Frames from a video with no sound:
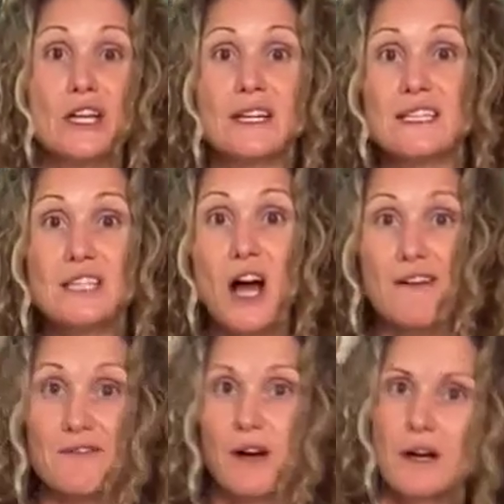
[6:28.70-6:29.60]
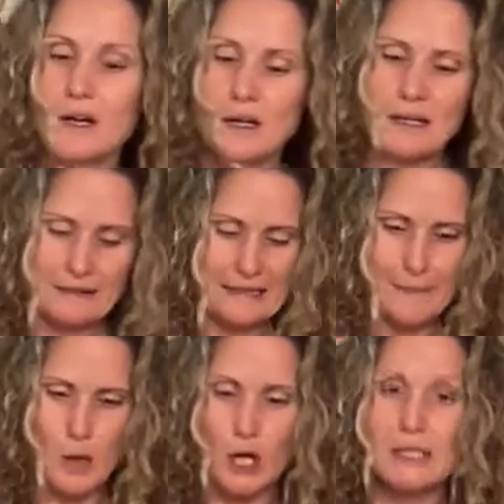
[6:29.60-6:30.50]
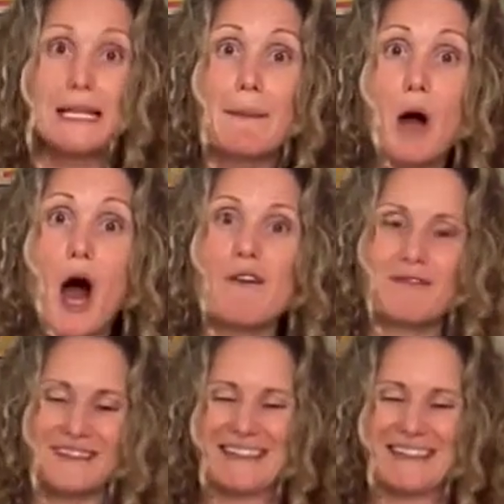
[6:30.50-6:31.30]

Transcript: on, lights off. Clap on, clap off.